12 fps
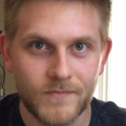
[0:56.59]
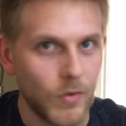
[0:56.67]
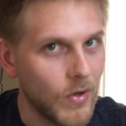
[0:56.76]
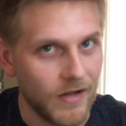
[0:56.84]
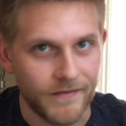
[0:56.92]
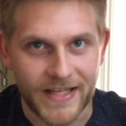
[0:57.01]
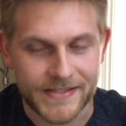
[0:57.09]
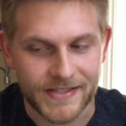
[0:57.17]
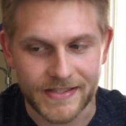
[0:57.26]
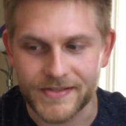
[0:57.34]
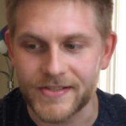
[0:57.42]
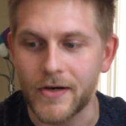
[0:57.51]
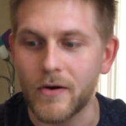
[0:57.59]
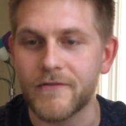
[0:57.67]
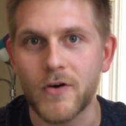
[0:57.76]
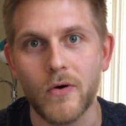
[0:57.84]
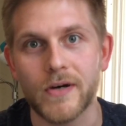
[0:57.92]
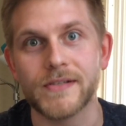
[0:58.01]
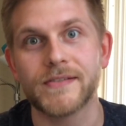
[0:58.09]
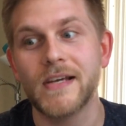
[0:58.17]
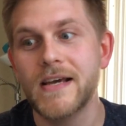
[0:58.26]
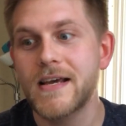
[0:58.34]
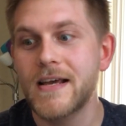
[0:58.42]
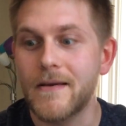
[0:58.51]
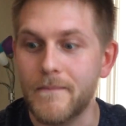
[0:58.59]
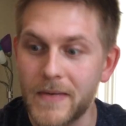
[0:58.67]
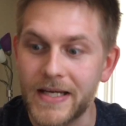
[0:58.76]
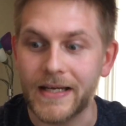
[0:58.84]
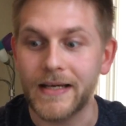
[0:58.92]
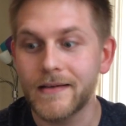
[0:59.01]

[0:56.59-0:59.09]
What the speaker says: 12, that's it. So, of course, me,